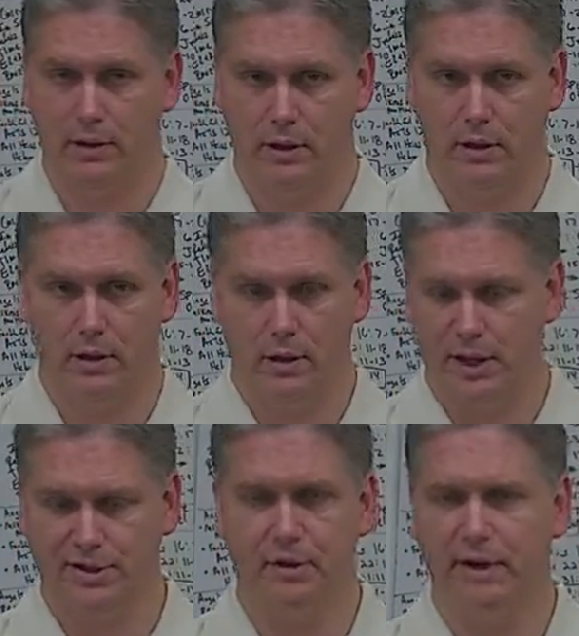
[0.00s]
that.
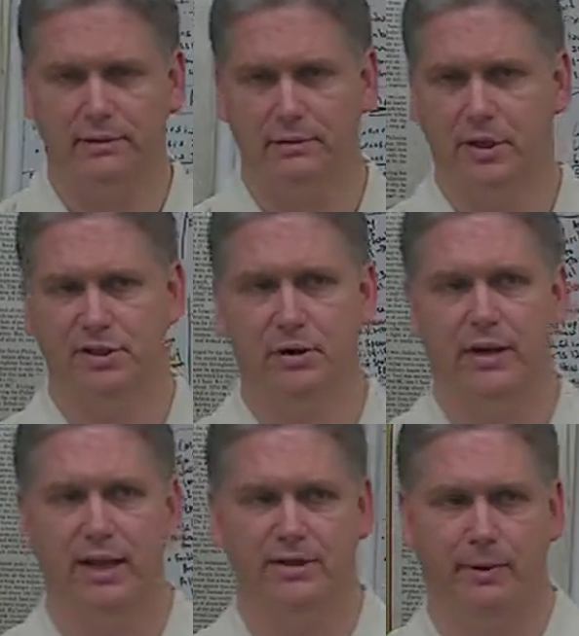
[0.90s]
That's all right. That's all right.
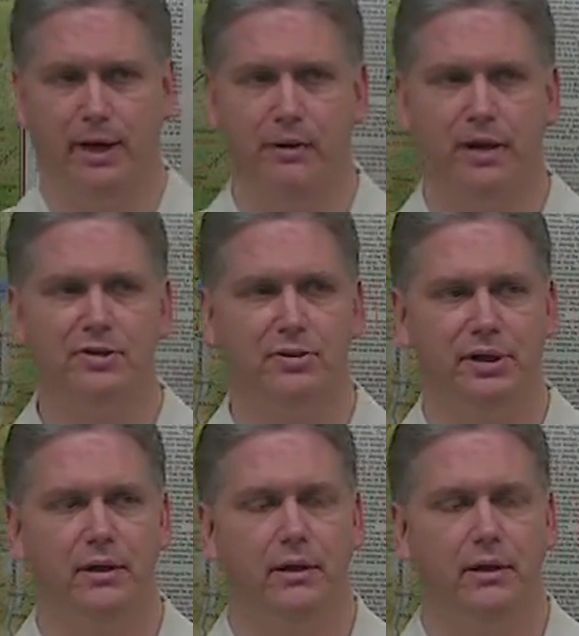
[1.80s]
That's a regular angel there.